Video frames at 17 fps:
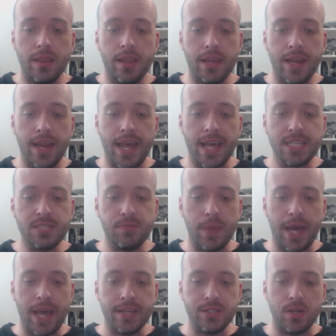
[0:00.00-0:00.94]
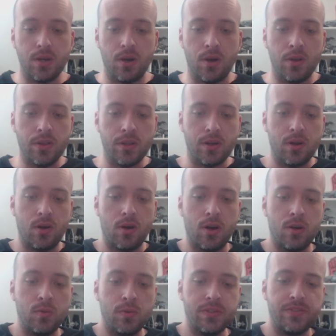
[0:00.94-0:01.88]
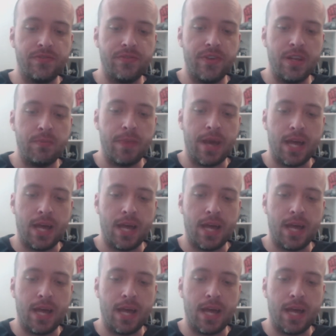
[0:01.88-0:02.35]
The next match on the card was Finn